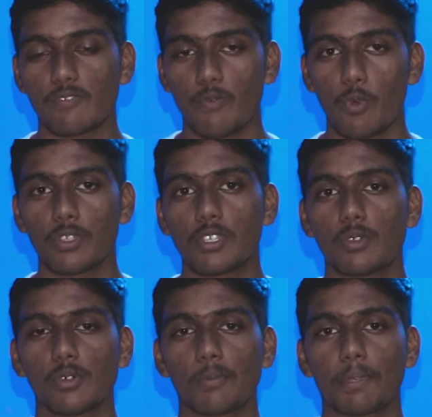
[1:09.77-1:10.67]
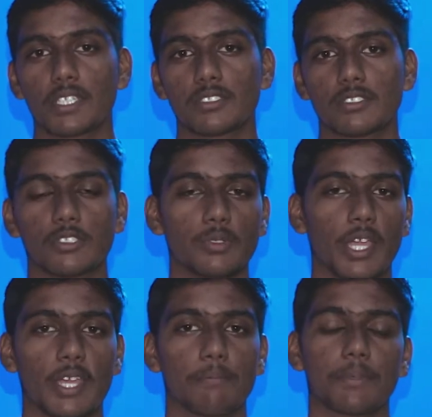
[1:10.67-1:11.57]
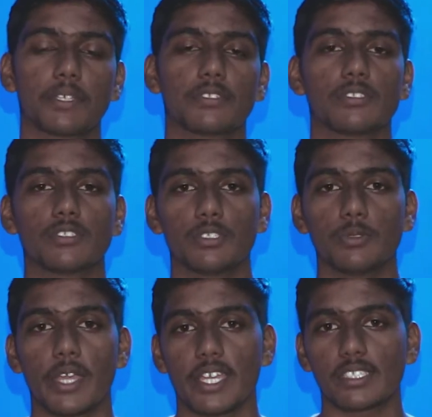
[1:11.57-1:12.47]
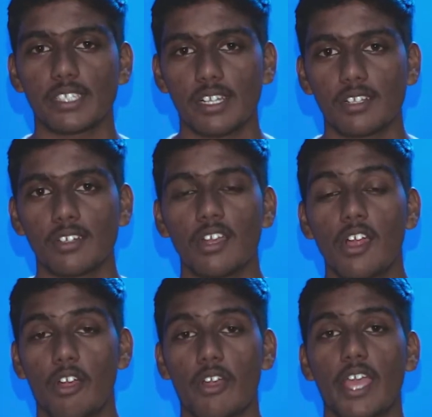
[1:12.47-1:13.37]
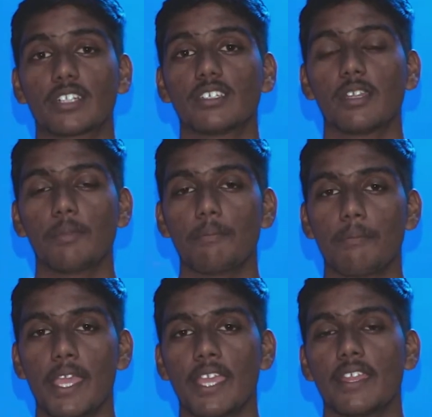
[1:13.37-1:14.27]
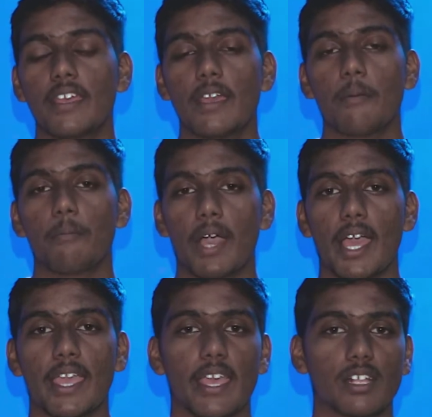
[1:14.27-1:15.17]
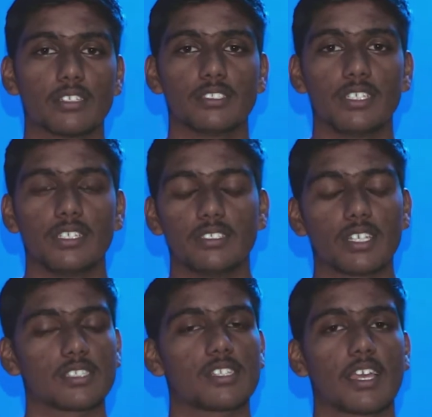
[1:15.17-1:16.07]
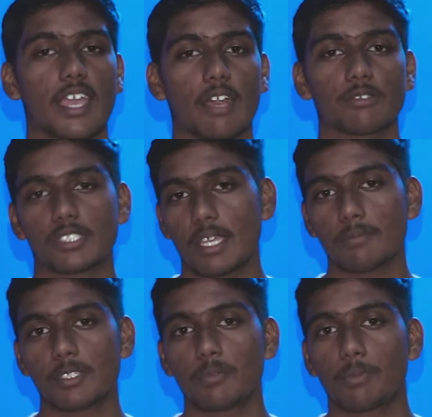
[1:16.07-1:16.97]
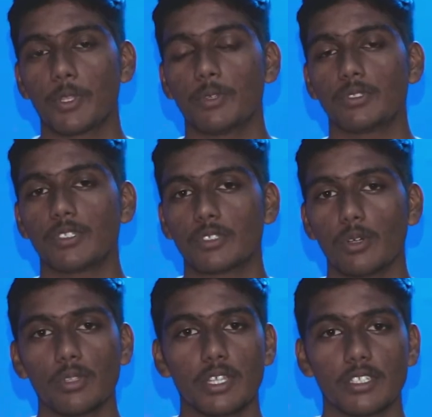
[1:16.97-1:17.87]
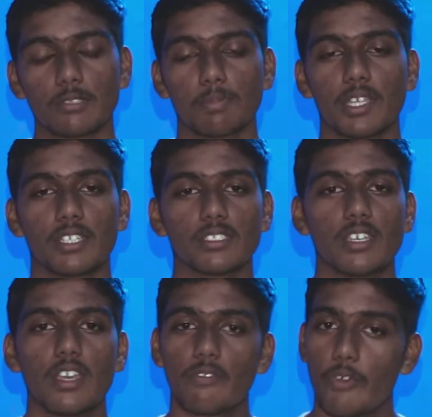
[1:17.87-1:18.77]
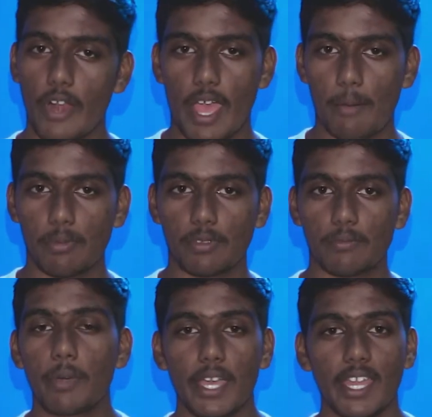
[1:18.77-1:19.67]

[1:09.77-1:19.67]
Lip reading: for the Google Pixel 2 and Pixel 2 XL are actually going to be made by LG, just like how Samsung produces OLED displays for Apple. But